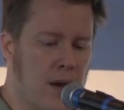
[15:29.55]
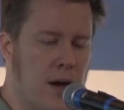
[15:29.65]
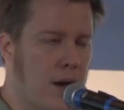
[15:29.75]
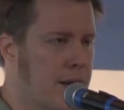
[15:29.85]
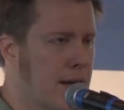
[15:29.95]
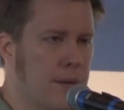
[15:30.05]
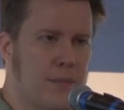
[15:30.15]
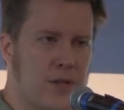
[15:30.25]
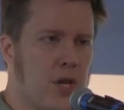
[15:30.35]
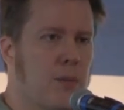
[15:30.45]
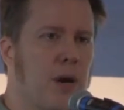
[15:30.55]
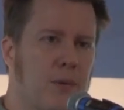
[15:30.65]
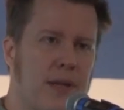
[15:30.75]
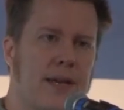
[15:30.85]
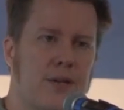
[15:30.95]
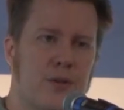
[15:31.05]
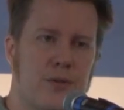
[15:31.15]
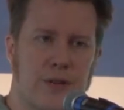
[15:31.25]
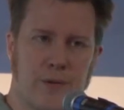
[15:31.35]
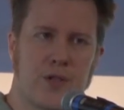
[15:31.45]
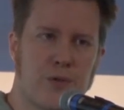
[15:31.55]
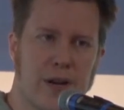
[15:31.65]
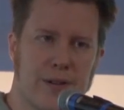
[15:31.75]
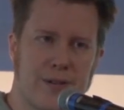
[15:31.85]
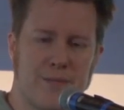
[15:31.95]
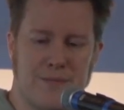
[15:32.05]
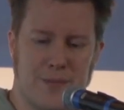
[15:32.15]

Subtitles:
Again, it's all about playing to different strengths.